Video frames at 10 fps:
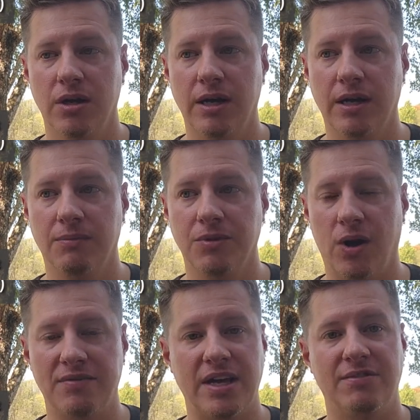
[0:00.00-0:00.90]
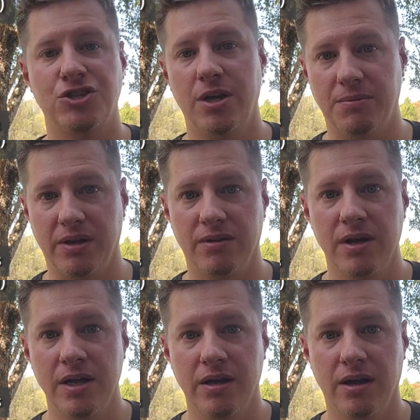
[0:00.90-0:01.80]
um, you'll have to have shipment
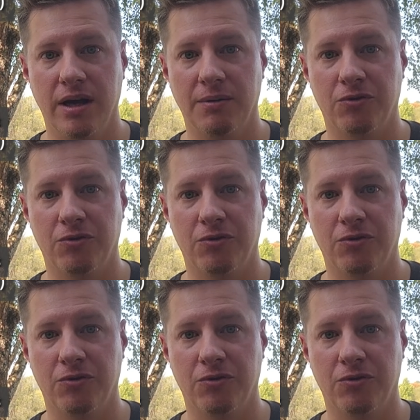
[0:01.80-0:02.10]
um,